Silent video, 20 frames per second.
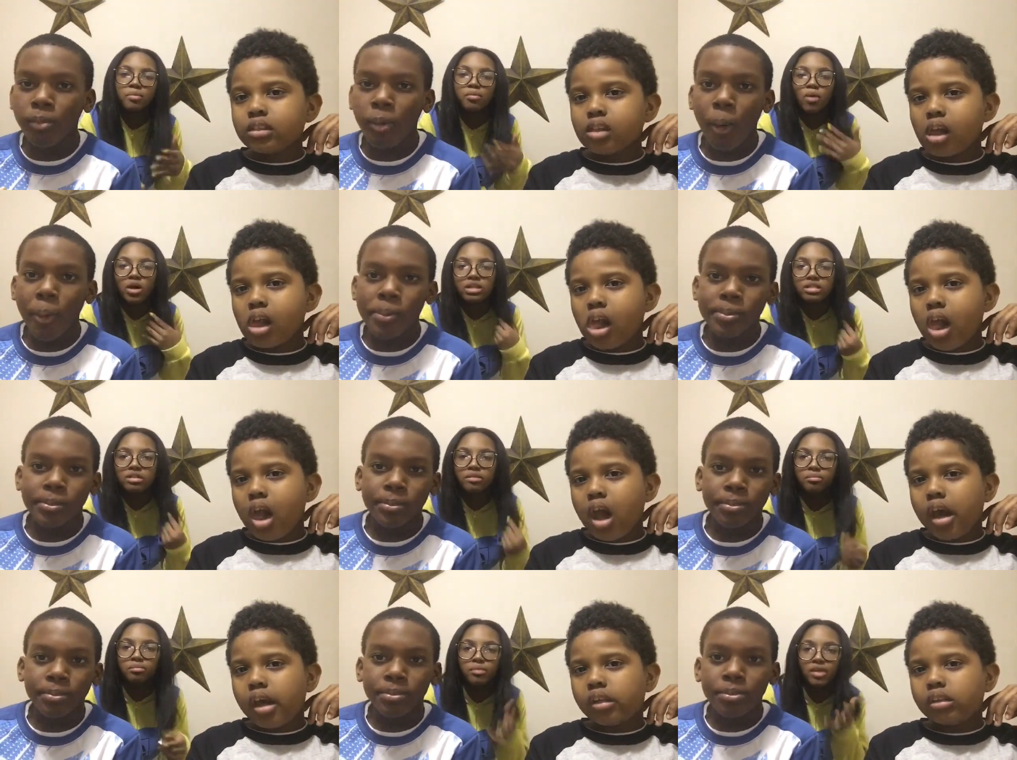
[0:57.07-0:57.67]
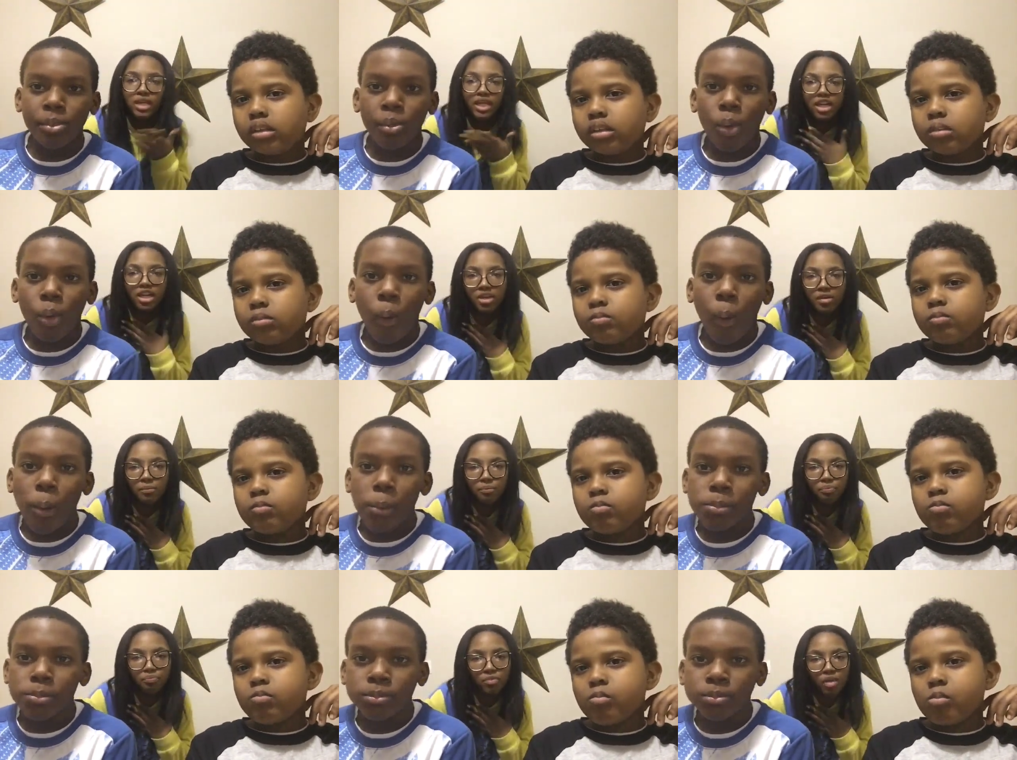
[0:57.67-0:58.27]
Speaker 1: people watch me
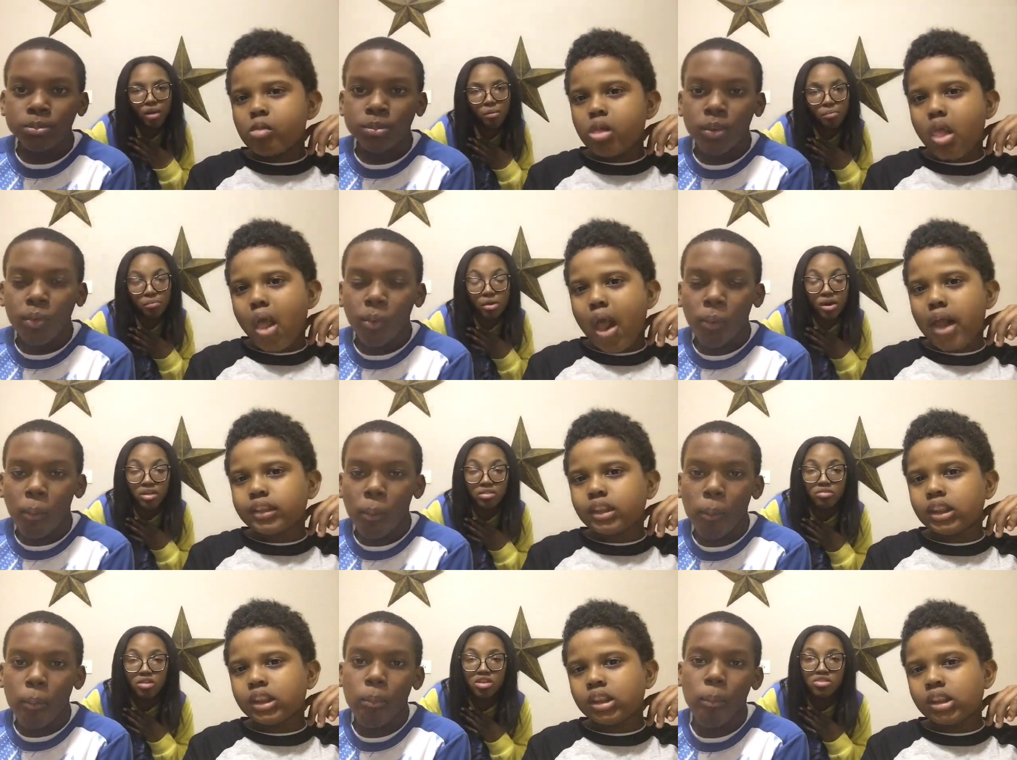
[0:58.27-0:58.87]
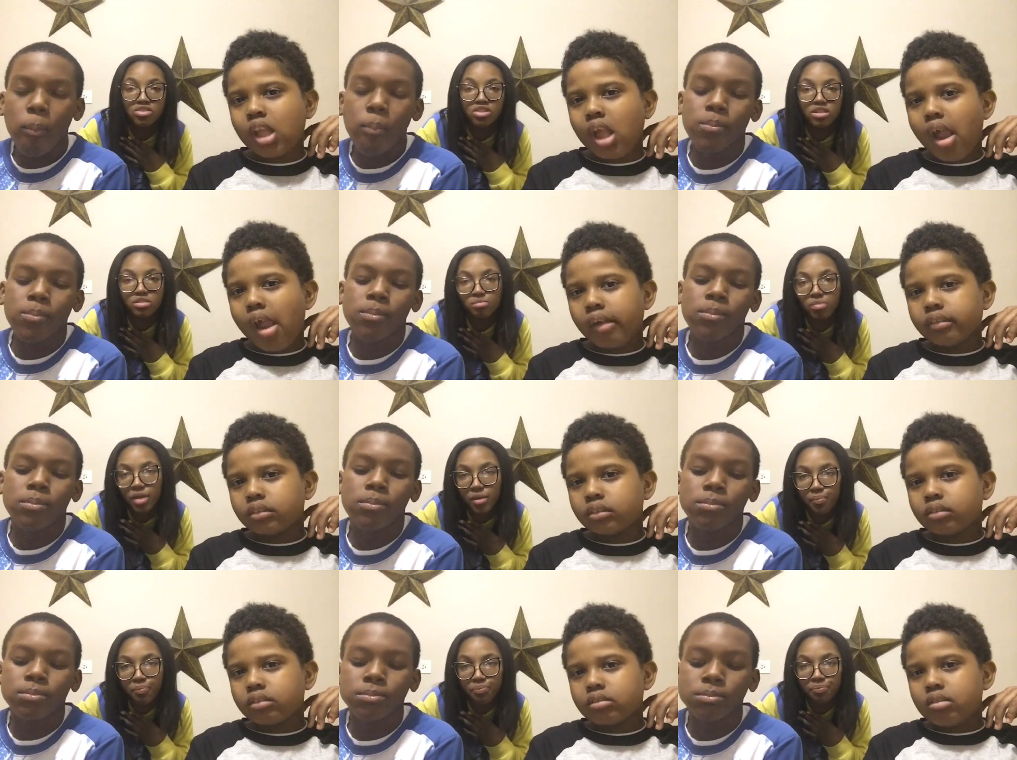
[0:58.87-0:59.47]
eat, but that's just
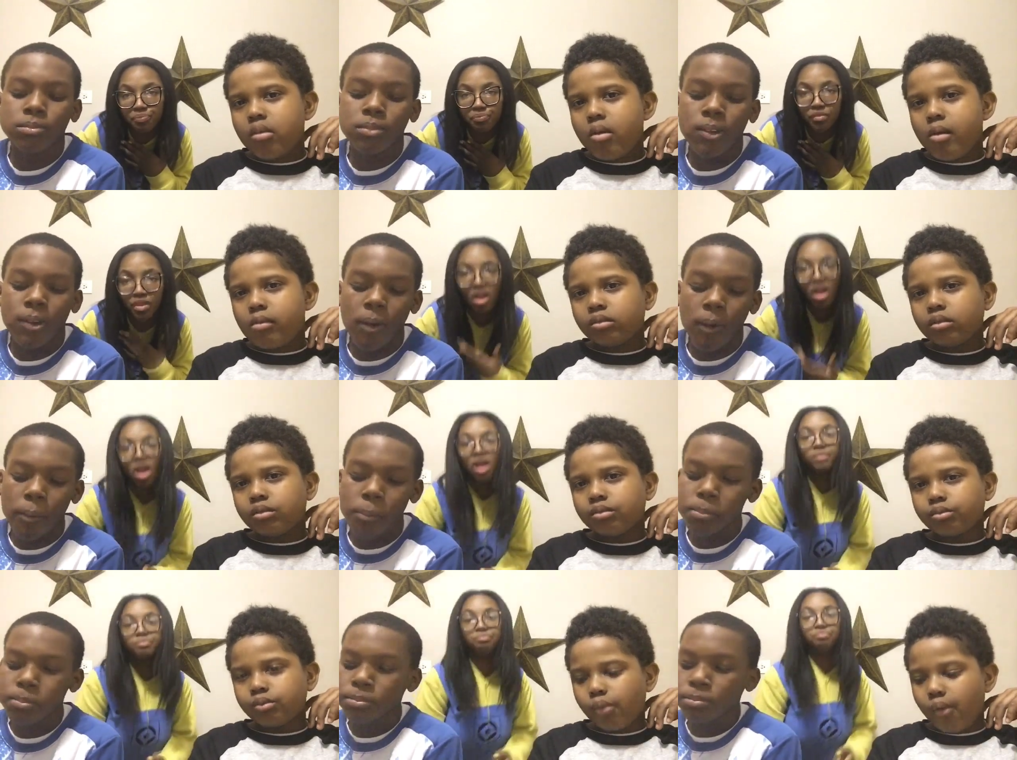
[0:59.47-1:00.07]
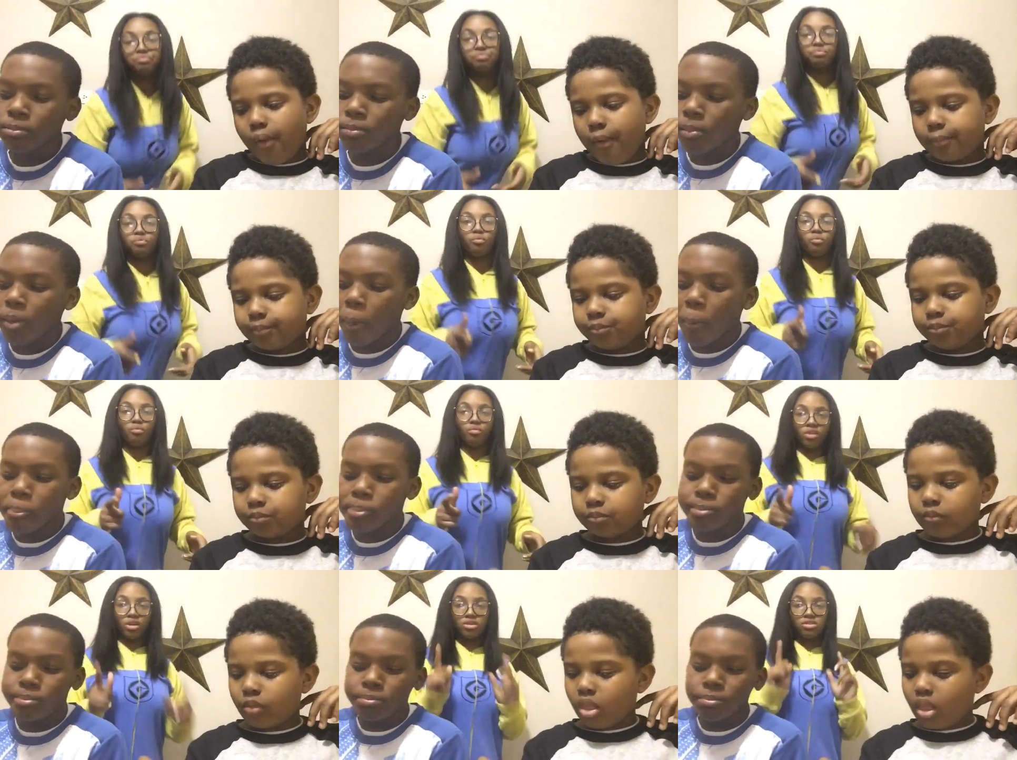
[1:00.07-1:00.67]
me.
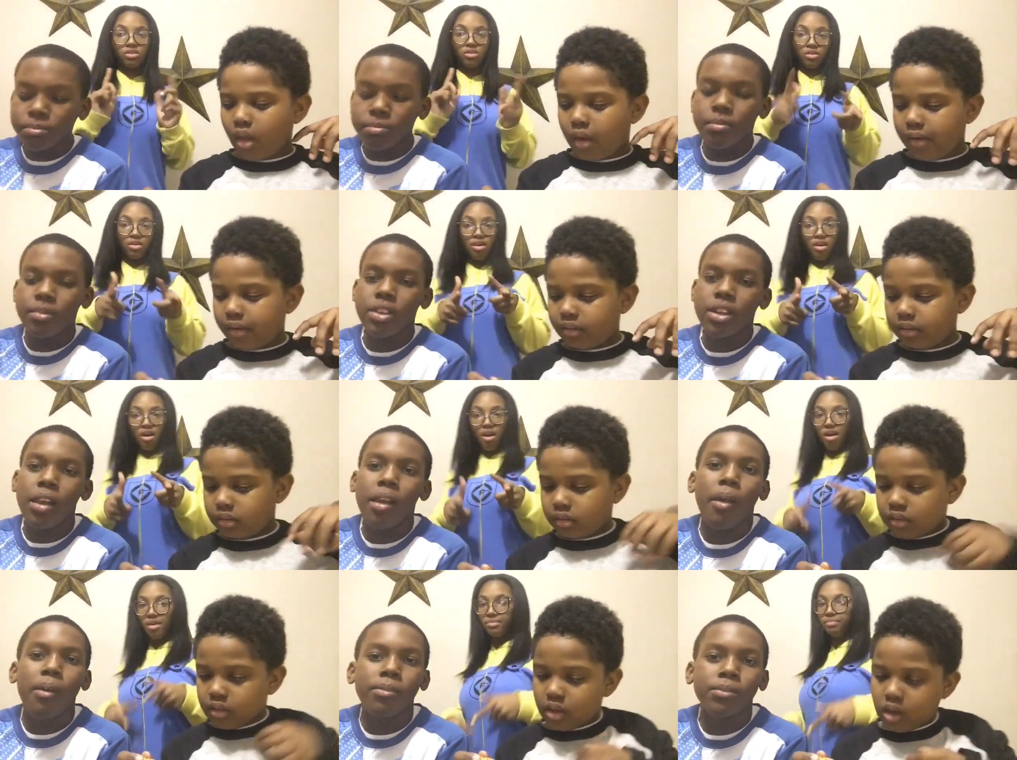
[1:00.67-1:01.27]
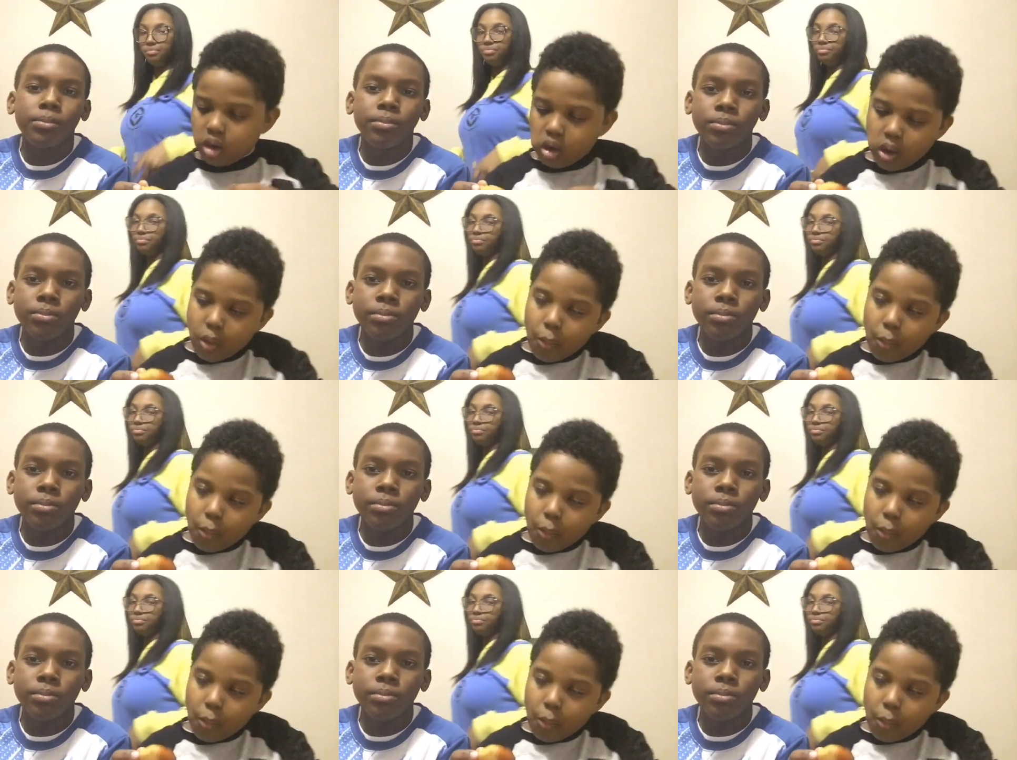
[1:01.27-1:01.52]
So yeah.